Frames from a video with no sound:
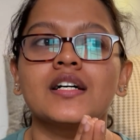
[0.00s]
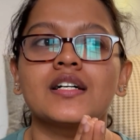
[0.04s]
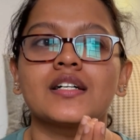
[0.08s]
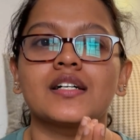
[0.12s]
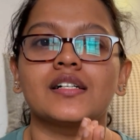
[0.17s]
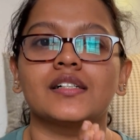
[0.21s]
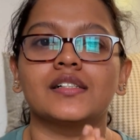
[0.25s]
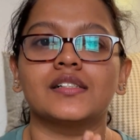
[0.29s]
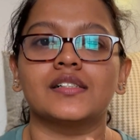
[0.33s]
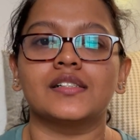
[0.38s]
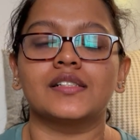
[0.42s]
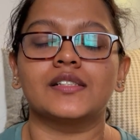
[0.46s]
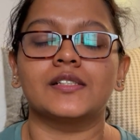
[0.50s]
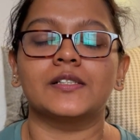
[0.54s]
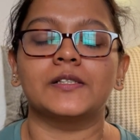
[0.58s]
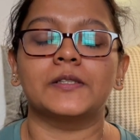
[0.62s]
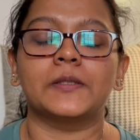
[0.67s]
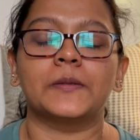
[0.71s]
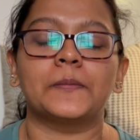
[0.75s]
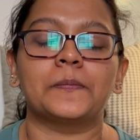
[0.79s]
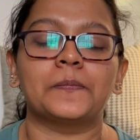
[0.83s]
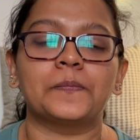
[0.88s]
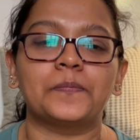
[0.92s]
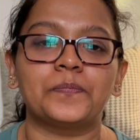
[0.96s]

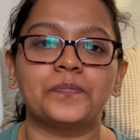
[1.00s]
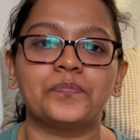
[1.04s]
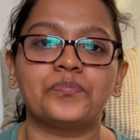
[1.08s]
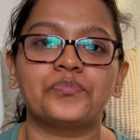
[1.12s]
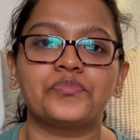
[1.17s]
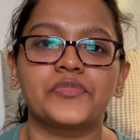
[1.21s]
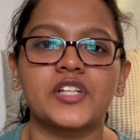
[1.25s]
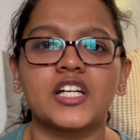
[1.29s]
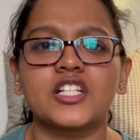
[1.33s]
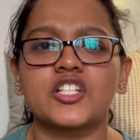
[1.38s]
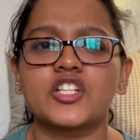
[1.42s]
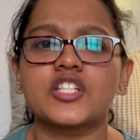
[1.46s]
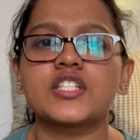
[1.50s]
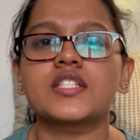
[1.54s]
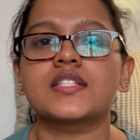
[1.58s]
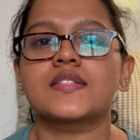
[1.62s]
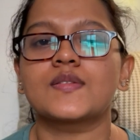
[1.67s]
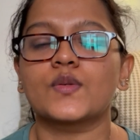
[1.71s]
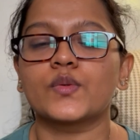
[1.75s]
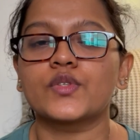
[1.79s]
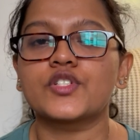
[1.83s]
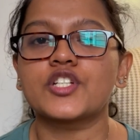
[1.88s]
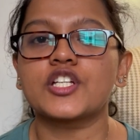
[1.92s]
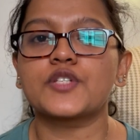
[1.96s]
Yeah,
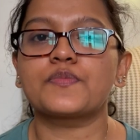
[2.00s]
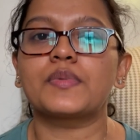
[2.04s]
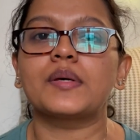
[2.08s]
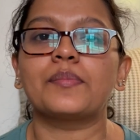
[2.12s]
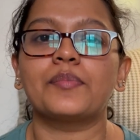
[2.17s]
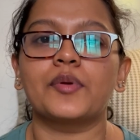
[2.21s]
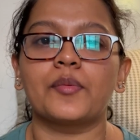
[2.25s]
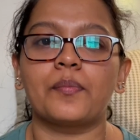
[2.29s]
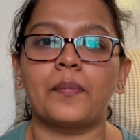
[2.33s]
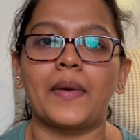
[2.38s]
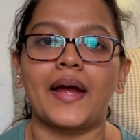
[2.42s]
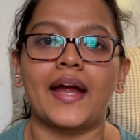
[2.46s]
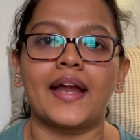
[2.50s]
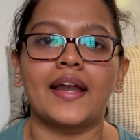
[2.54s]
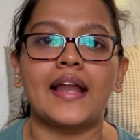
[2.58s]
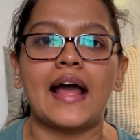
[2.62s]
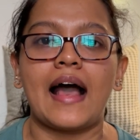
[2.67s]
just be prepared,